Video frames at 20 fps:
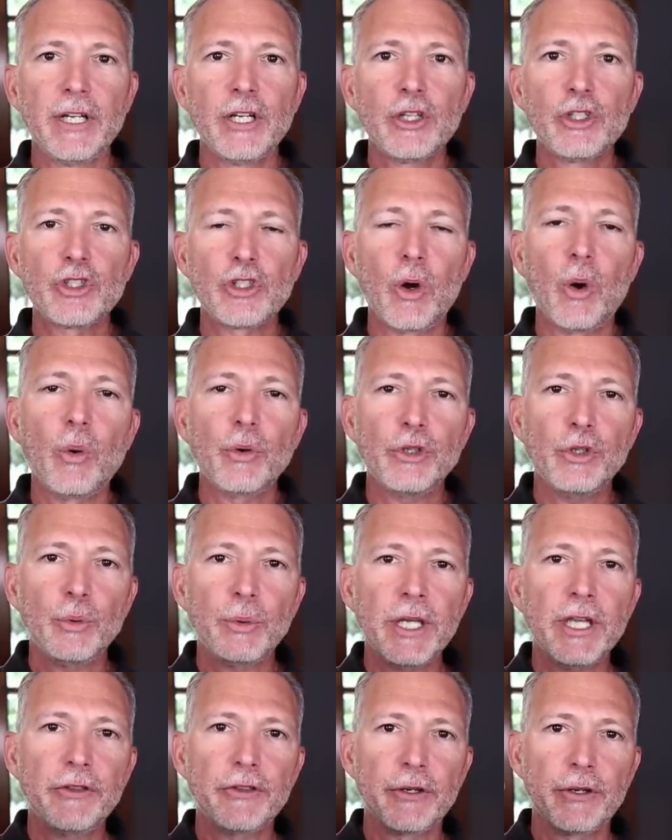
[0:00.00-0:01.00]
So you
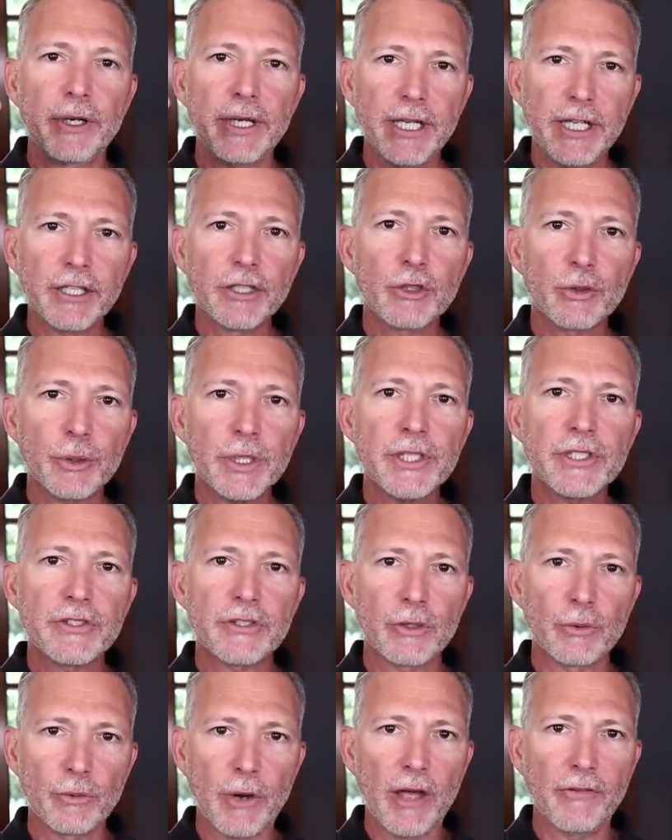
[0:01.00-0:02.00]
either increase
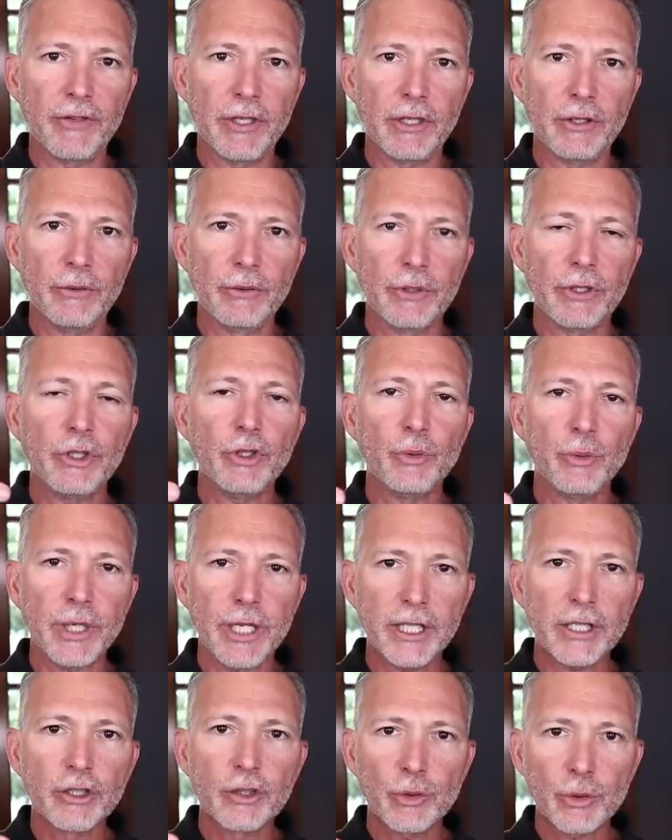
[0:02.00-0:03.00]
the revenue, you
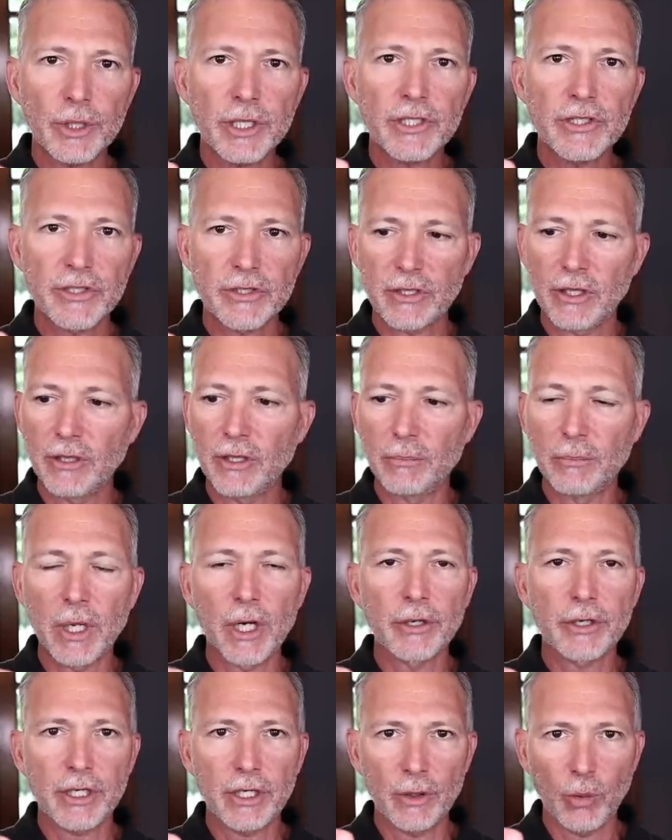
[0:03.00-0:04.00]
increase the
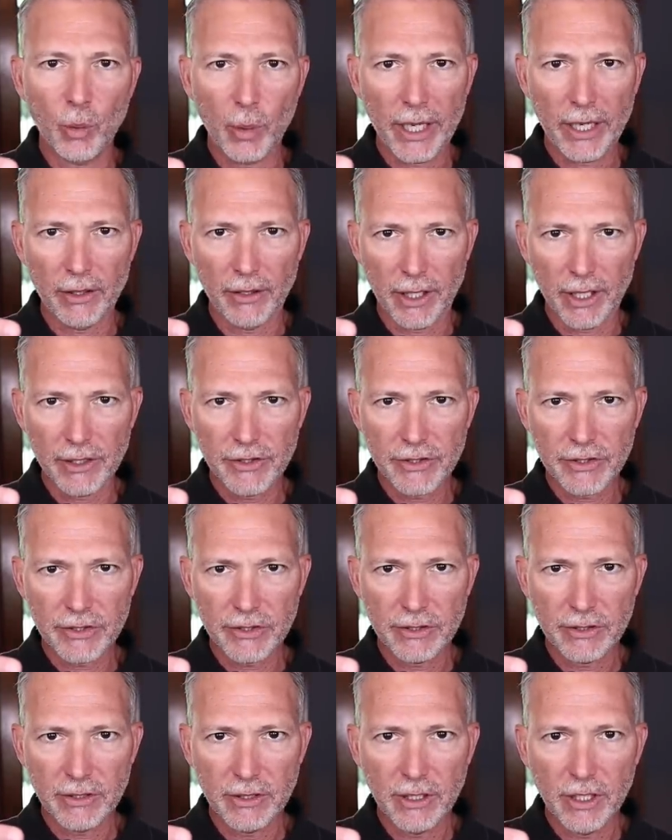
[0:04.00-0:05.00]
market awareness,
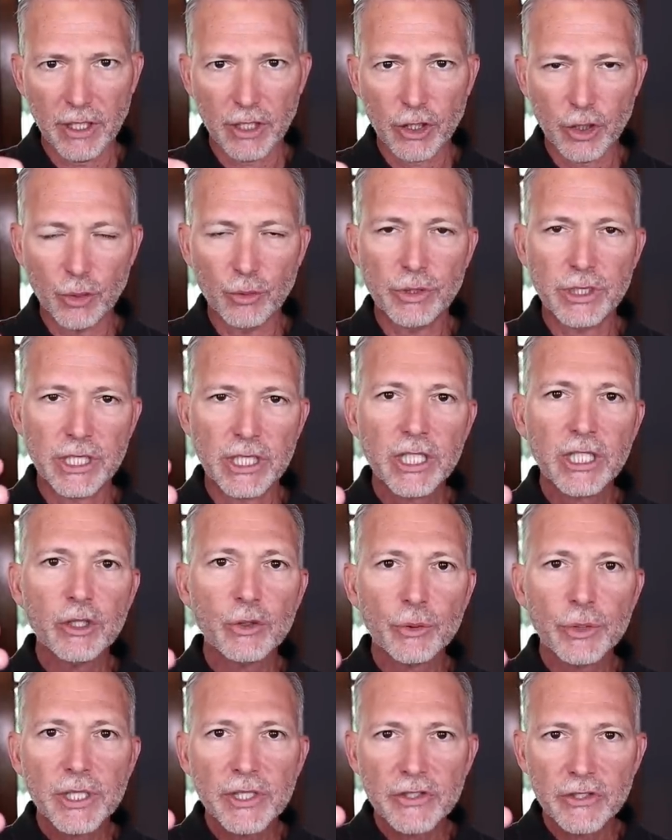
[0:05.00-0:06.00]
you
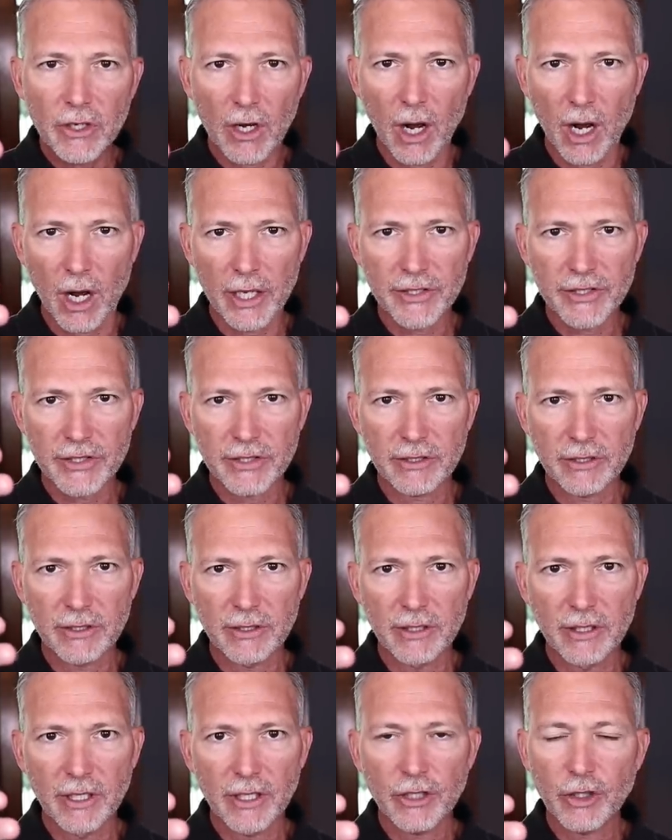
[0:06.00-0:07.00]
decrease cost,
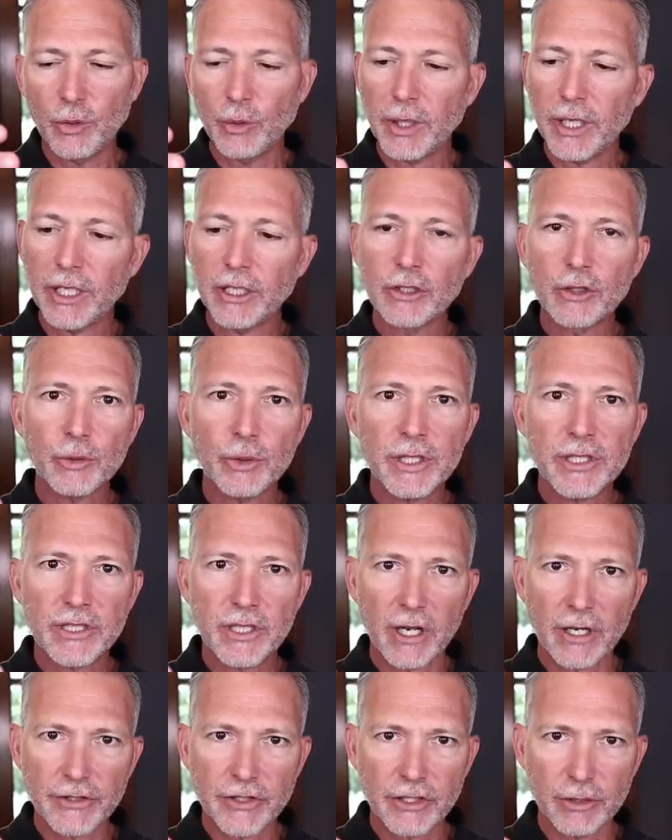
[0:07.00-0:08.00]
you increase
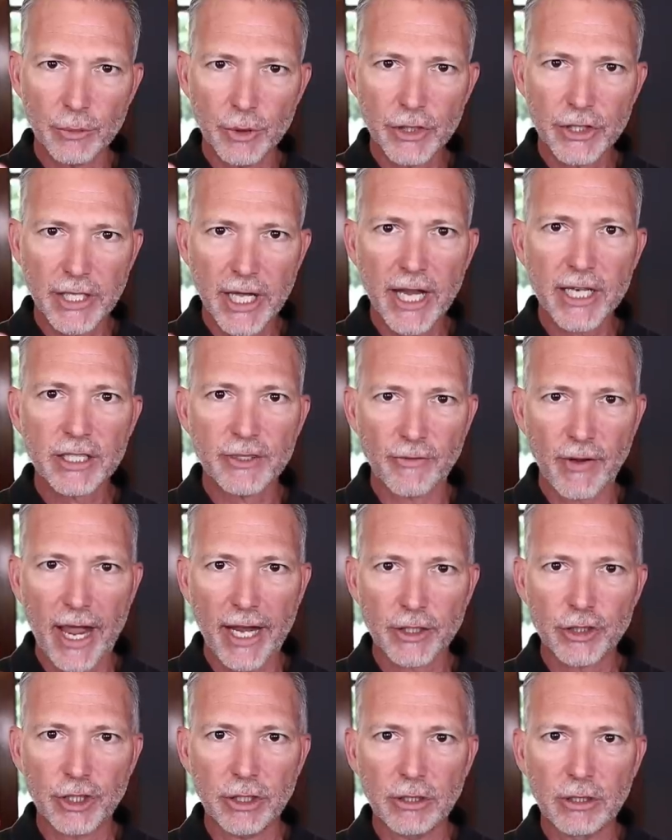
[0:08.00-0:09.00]
customer
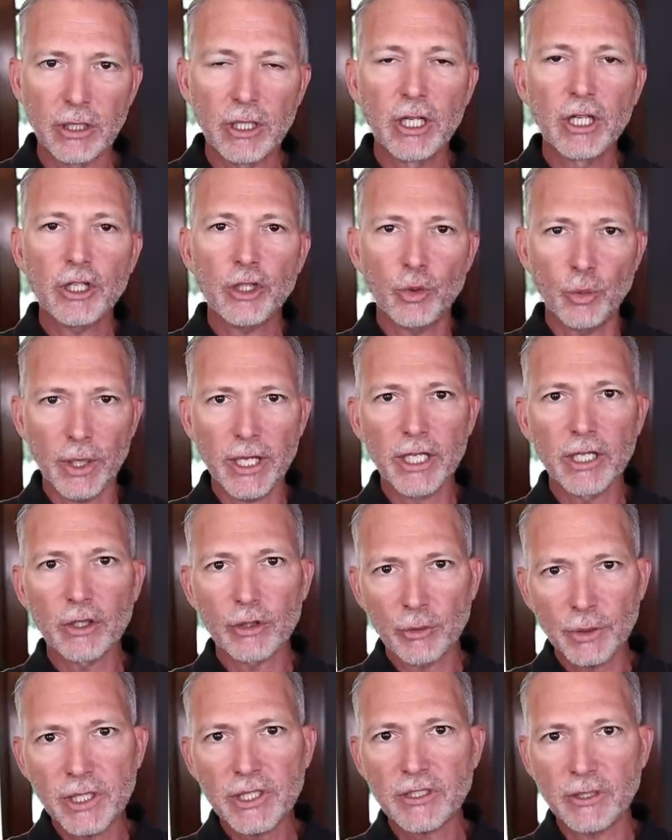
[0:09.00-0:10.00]
satisfaction, you
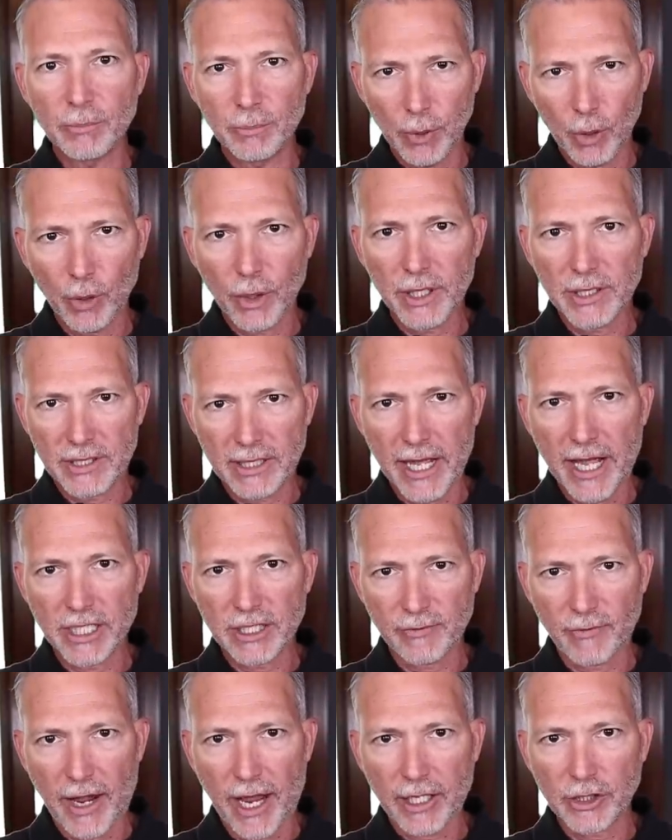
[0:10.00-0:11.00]
increase employee
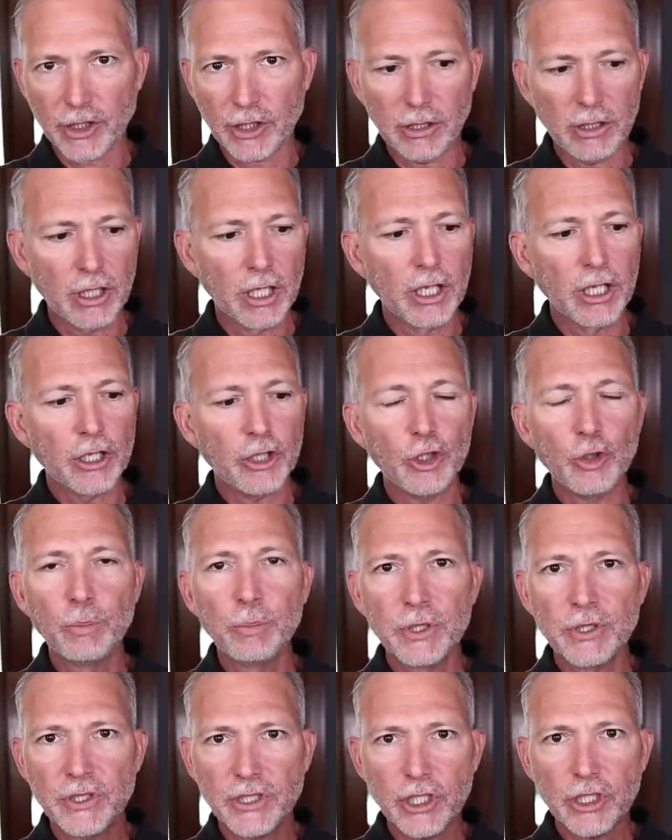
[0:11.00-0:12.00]
satisfaction, you
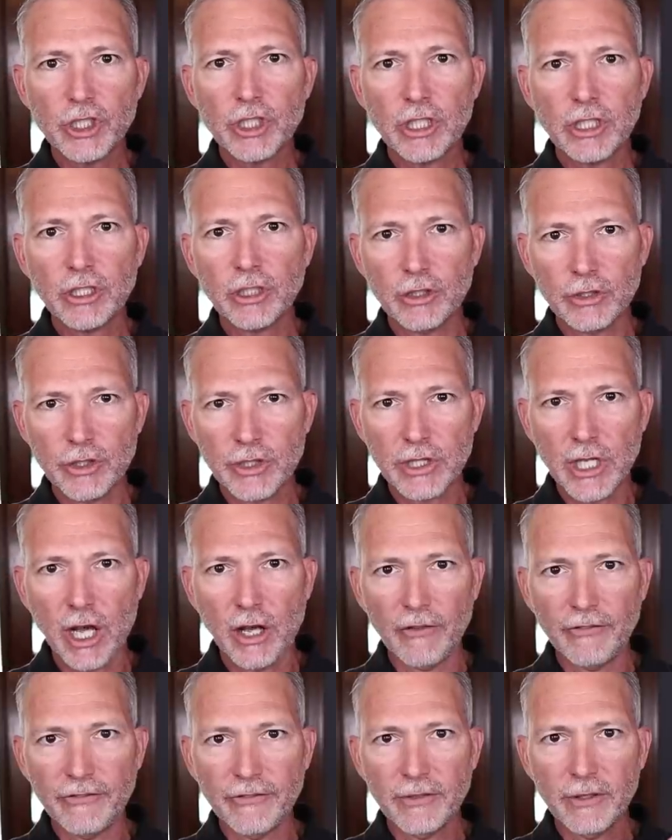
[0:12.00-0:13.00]
position
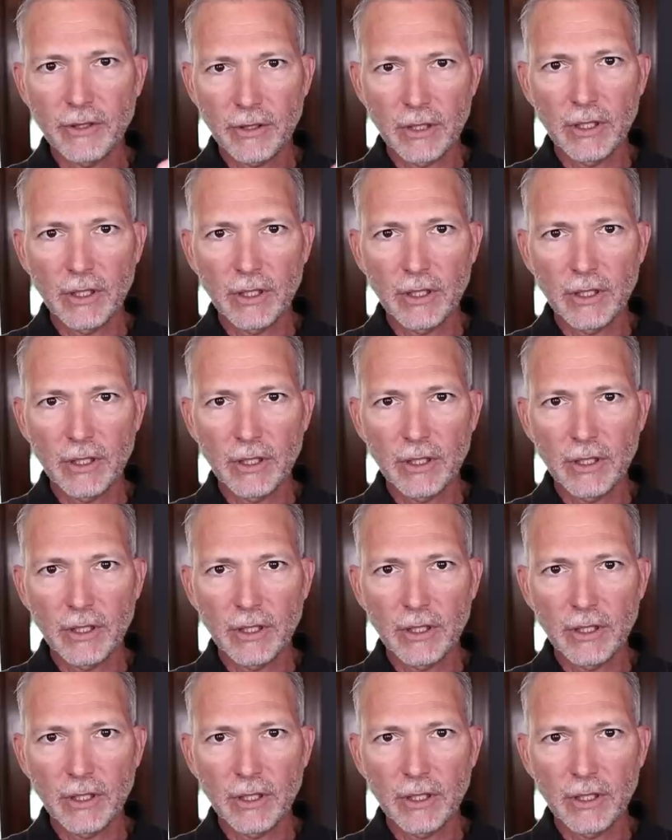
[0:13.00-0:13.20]
yourself